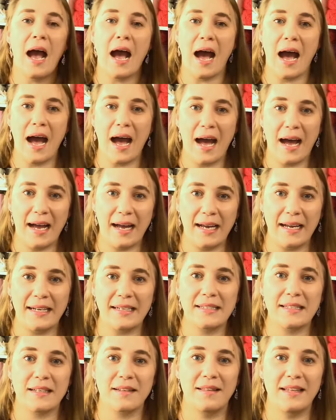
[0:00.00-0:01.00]

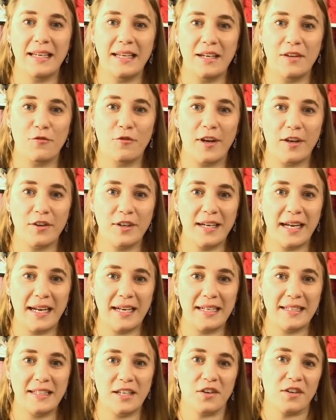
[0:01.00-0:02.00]
hide the
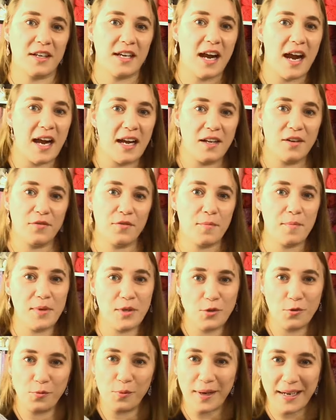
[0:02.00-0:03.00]
variegated yarn kind of in
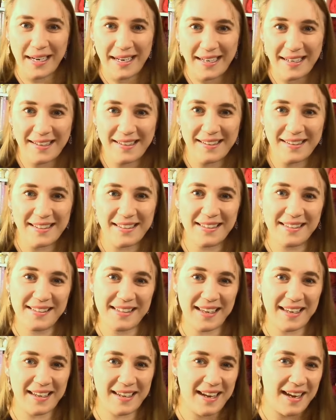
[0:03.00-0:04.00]
between. It's
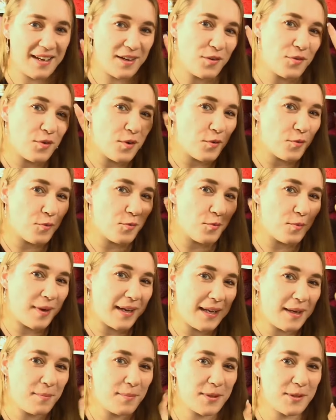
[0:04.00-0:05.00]
like kind of
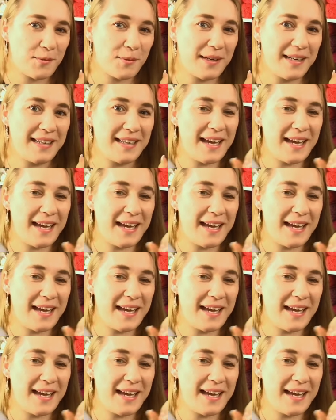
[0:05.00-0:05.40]
reading between